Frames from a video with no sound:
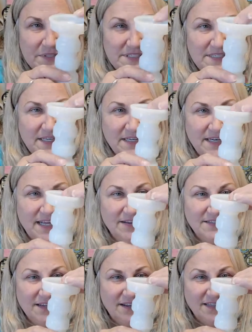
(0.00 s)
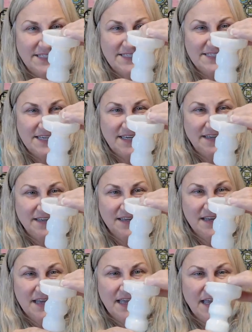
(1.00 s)
but see it now. It's all I see.
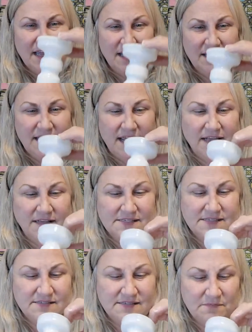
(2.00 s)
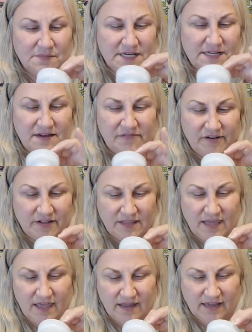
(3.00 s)
And yes, somebody
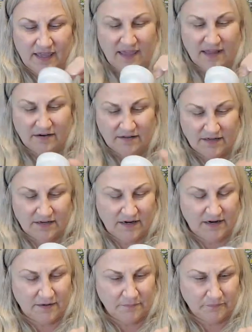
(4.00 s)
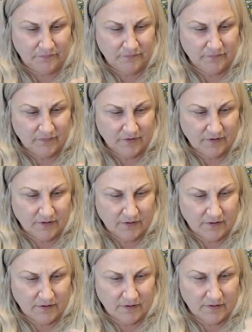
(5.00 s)
definitely had a candle in here.
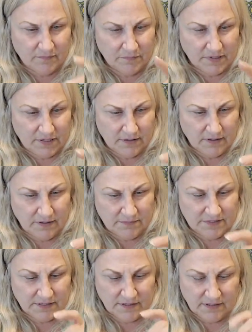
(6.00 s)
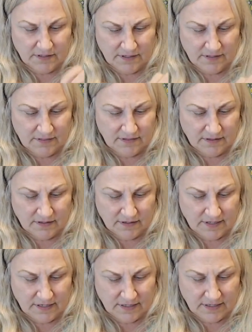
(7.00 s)
But I'm, I thought
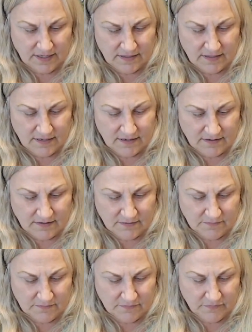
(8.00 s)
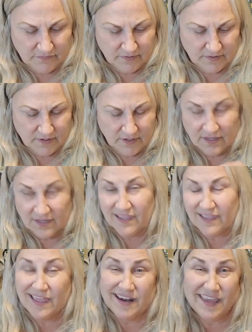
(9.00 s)
I had gotten it all.
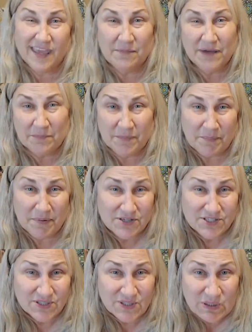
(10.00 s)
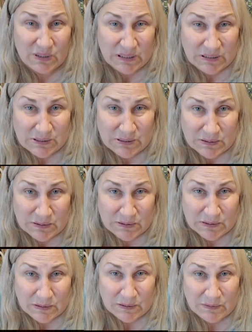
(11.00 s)
Kind of came out of my personal collection,
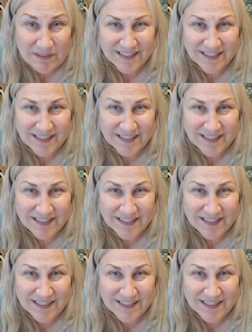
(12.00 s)
so.